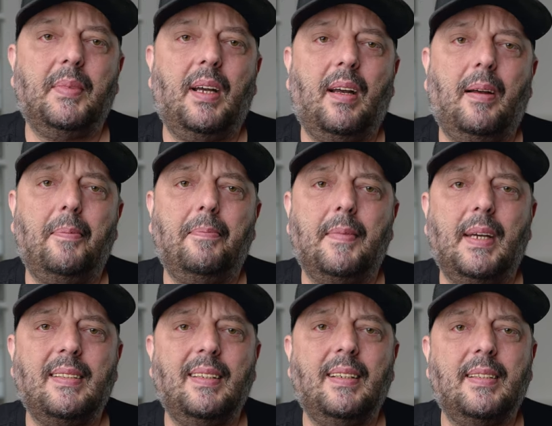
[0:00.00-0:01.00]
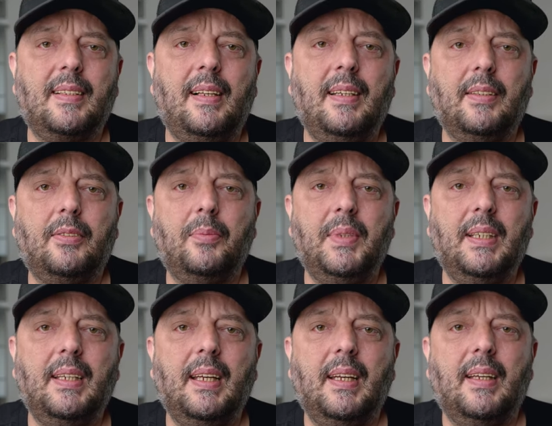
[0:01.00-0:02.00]
I think it's clear to
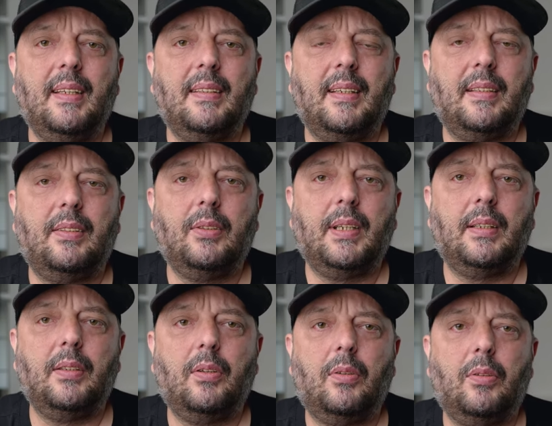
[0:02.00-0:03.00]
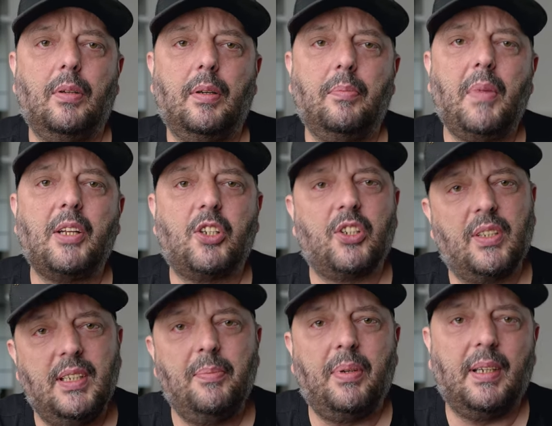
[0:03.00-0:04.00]
me that you can go much
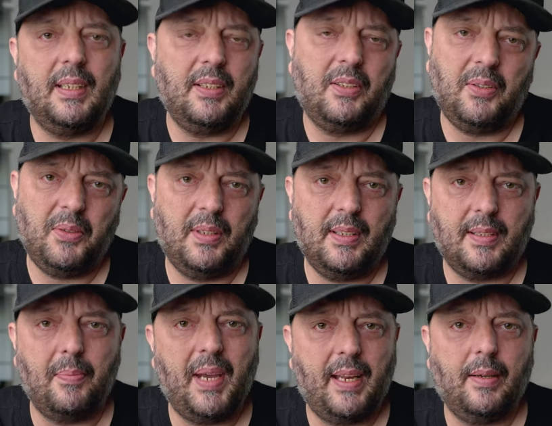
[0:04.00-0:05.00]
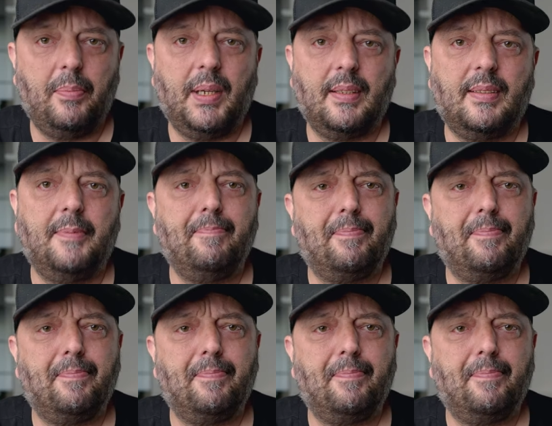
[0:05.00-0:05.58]
deeper into this matter, but